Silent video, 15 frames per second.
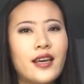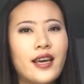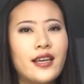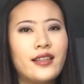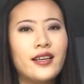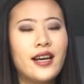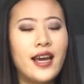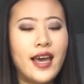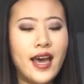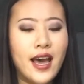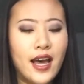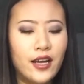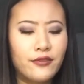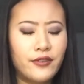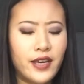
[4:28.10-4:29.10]
And then I
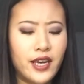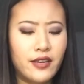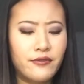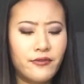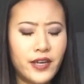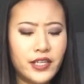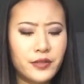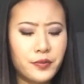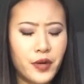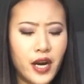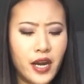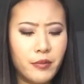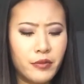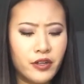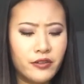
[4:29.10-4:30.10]
have a face
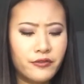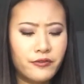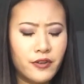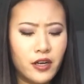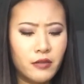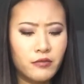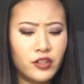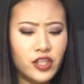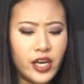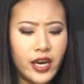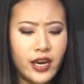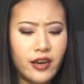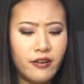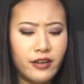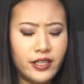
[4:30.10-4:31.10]
primer from
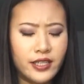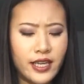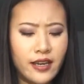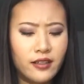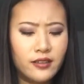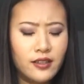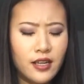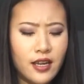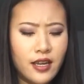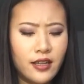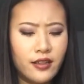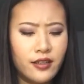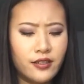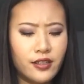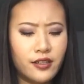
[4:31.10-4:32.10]
J. Airedale.
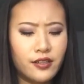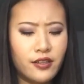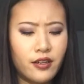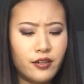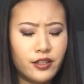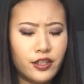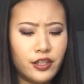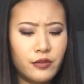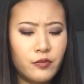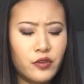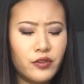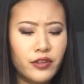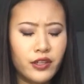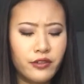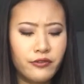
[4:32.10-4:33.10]
This is their
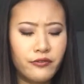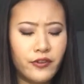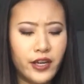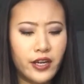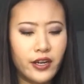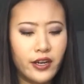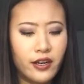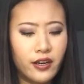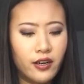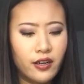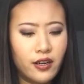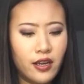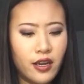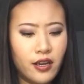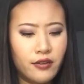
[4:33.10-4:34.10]
Smooth Affair
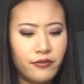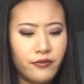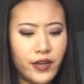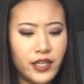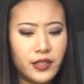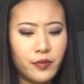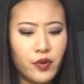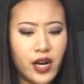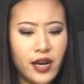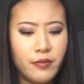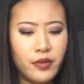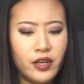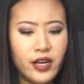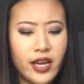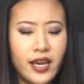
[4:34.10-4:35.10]
Face
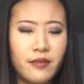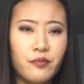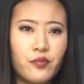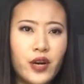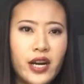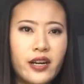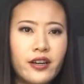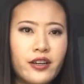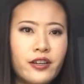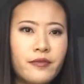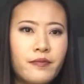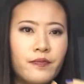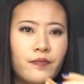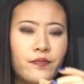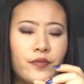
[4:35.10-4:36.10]
Primer and Brightener.
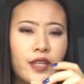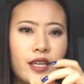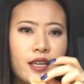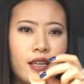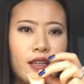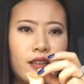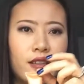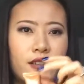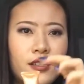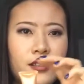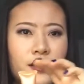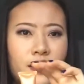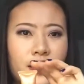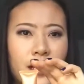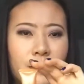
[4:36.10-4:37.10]
This
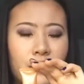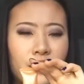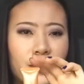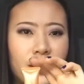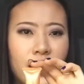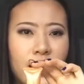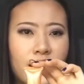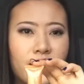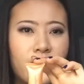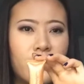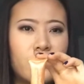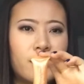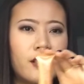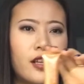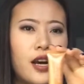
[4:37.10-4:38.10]
is a sample size.
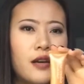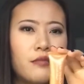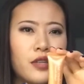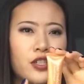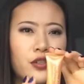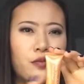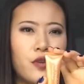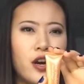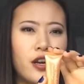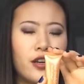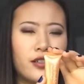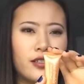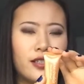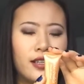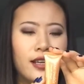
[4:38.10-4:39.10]
There's not much
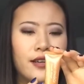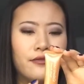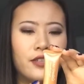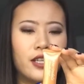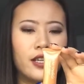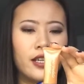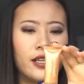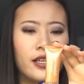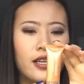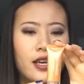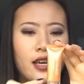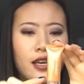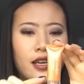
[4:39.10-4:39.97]
product left in it,